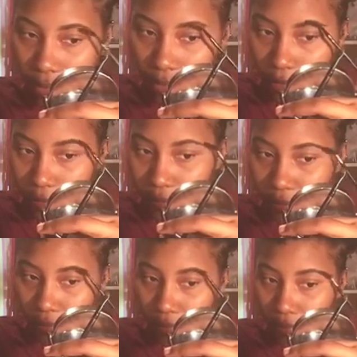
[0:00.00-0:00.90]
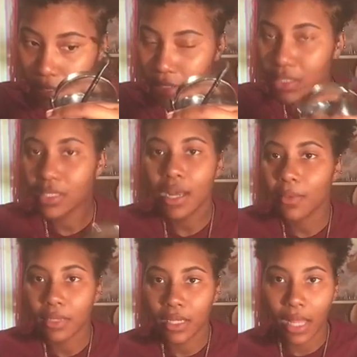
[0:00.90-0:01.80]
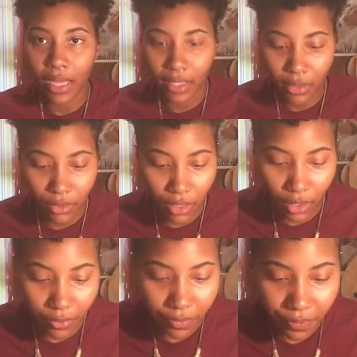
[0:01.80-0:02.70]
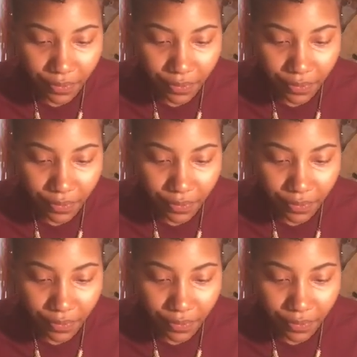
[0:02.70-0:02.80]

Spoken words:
look something alike, you know.